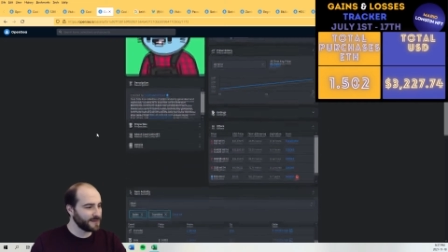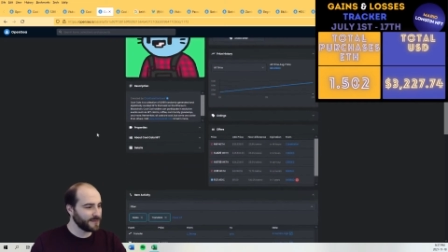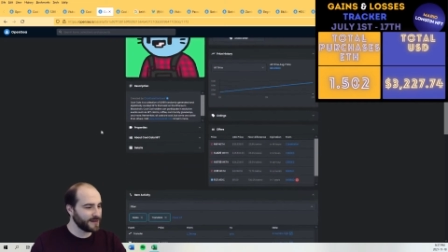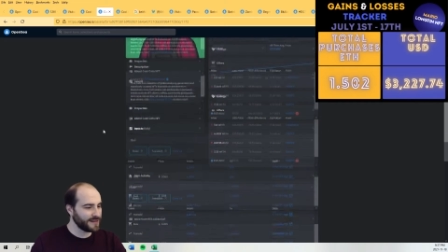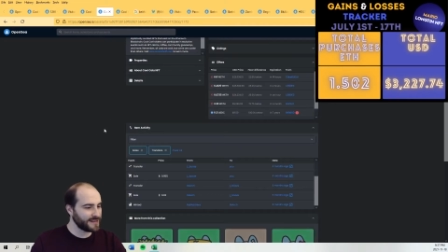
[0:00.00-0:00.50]

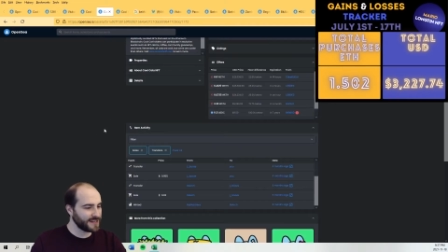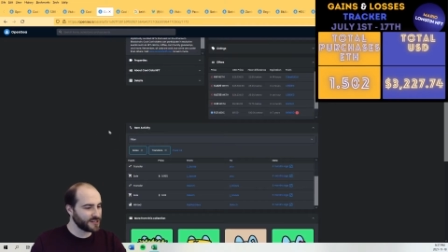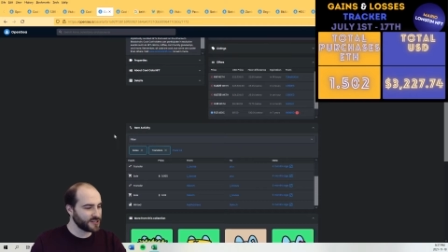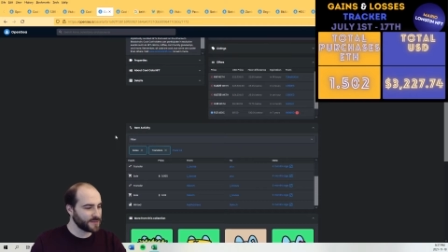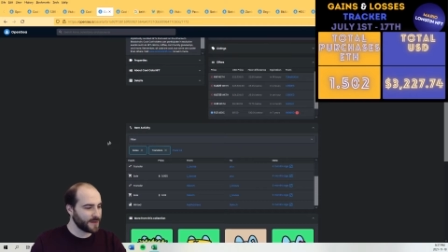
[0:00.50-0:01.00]
but I
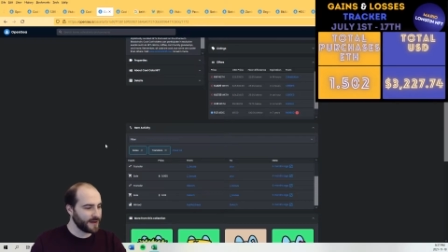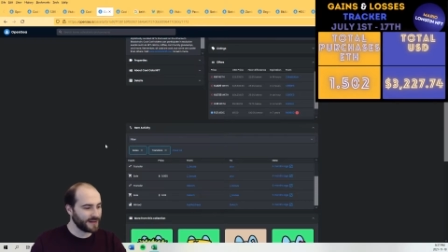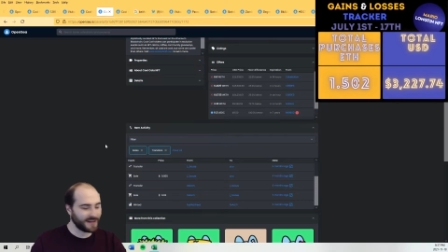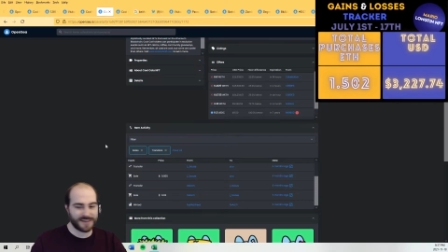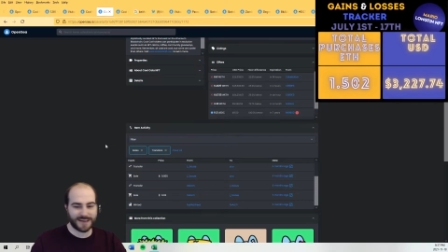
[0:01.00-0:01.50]
changed my mind
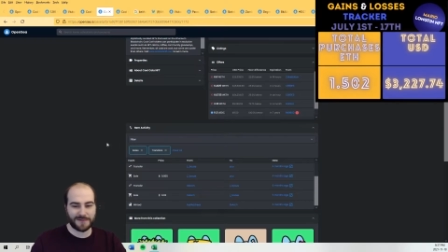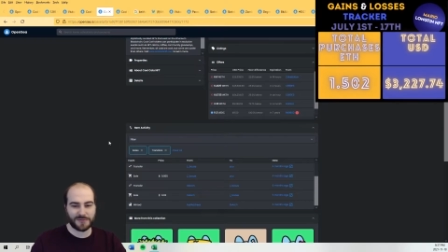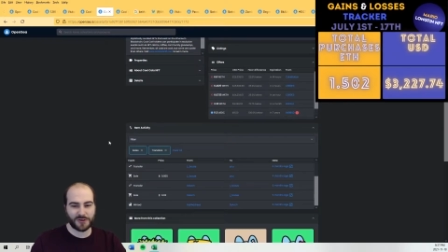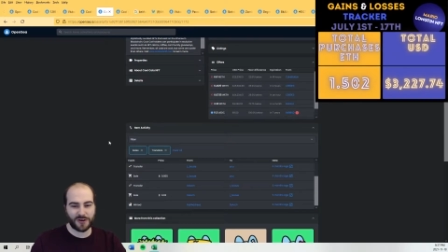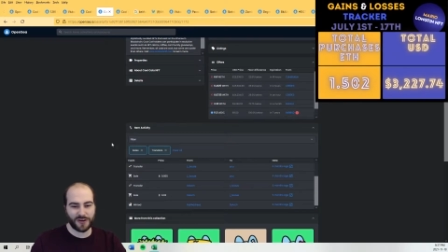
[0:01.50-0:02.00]
because I kept
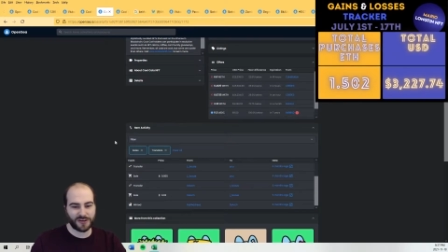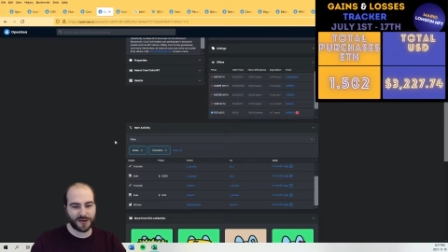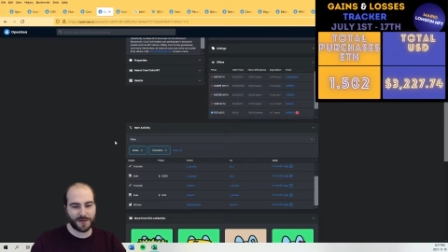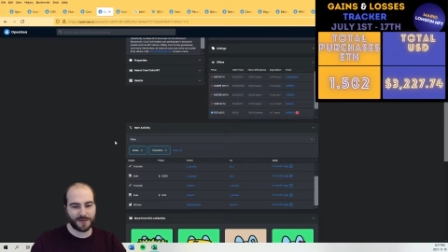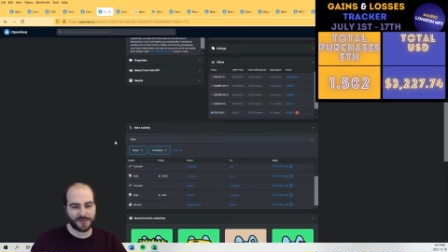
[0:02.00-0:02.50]
trying.
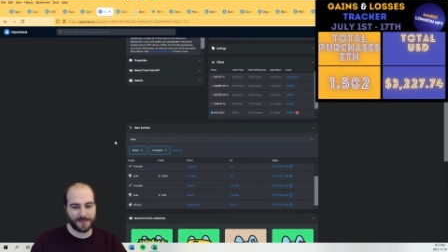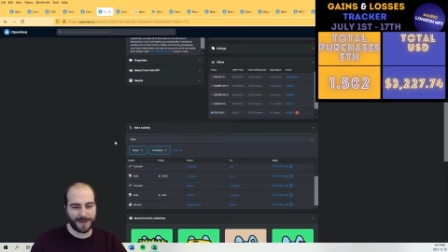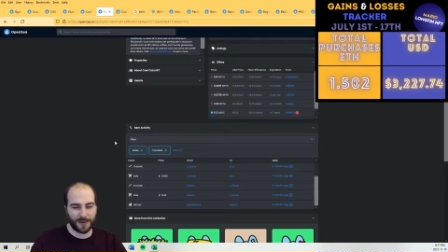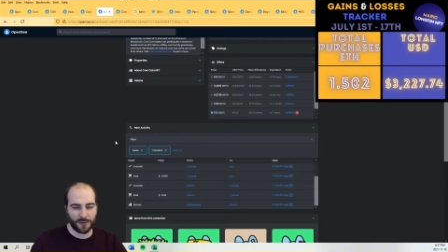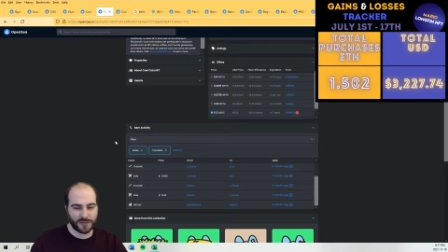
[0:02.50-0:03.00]
My
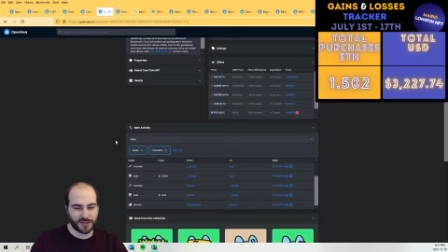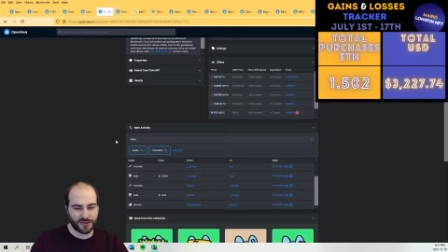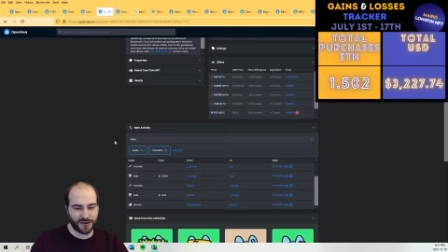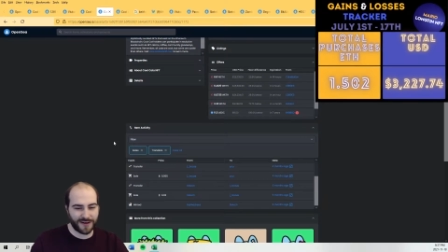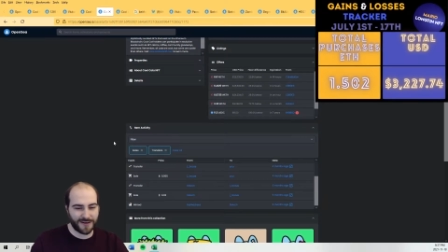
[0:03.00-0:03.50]
goal was to
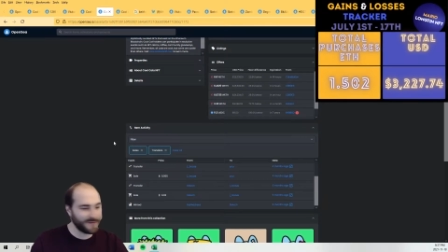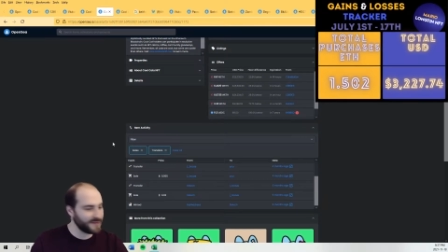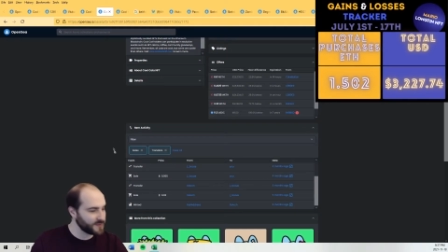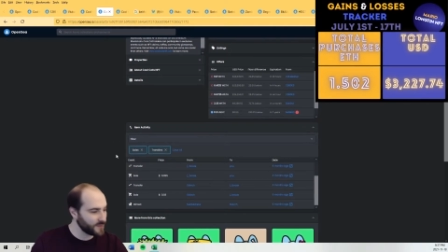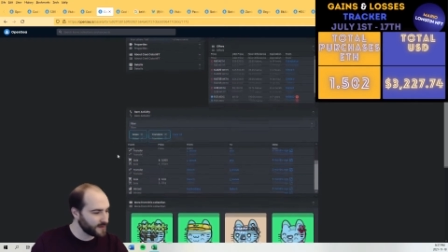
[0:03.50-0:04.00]
trade up in
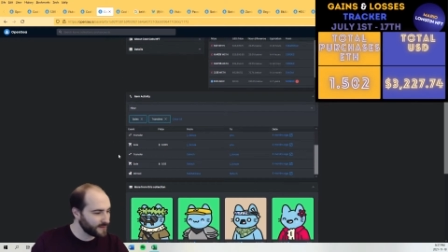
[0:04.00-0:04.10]
this one.